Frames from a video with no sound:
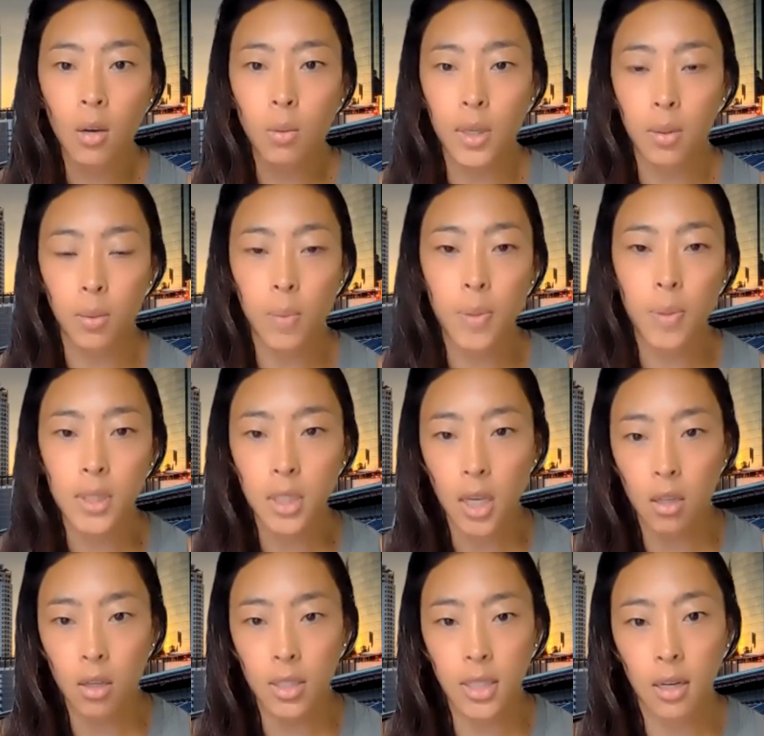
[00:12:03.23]
we put
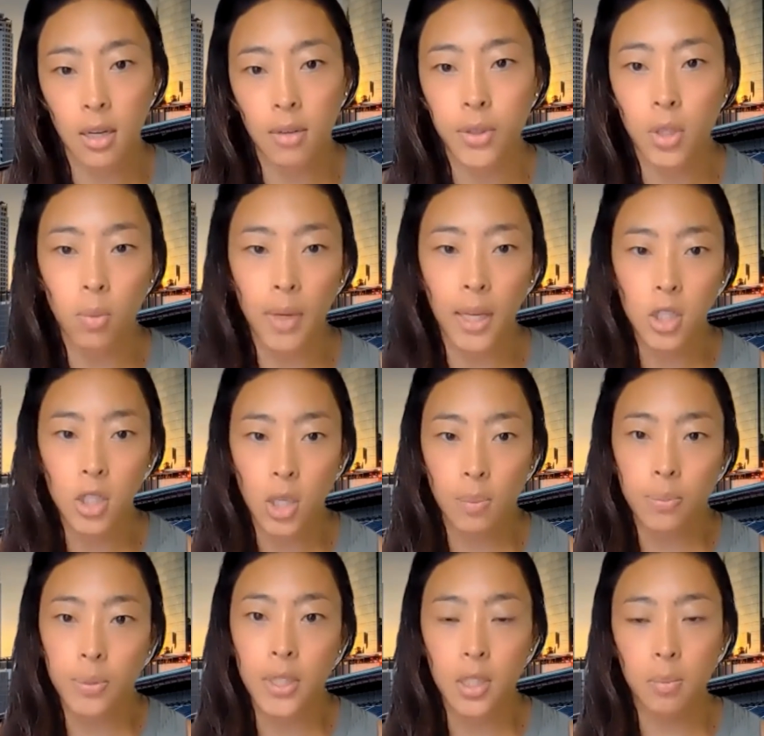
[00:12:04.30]
together a set of renewable energy
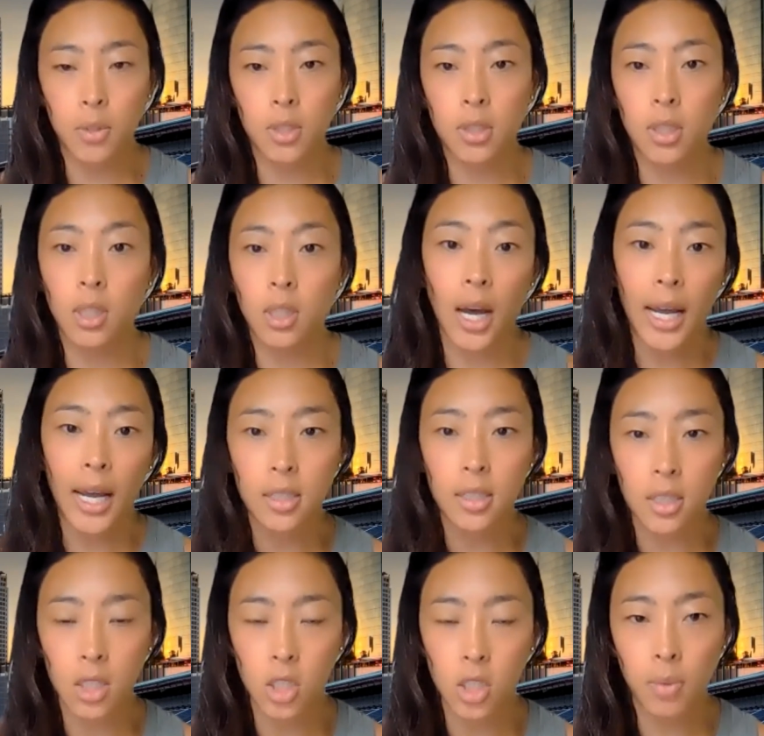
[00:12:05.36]
principles to guide
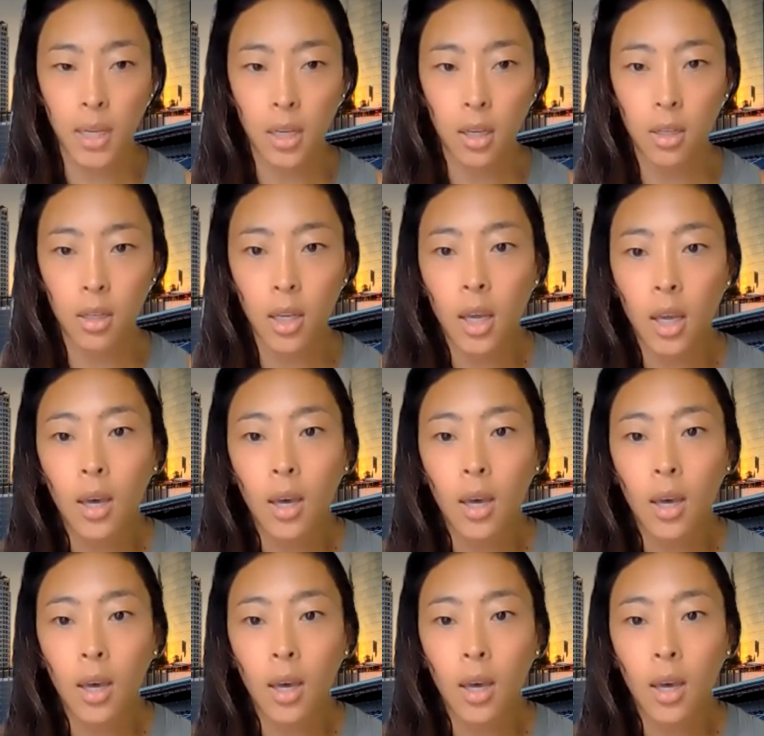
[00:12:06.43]
decision making,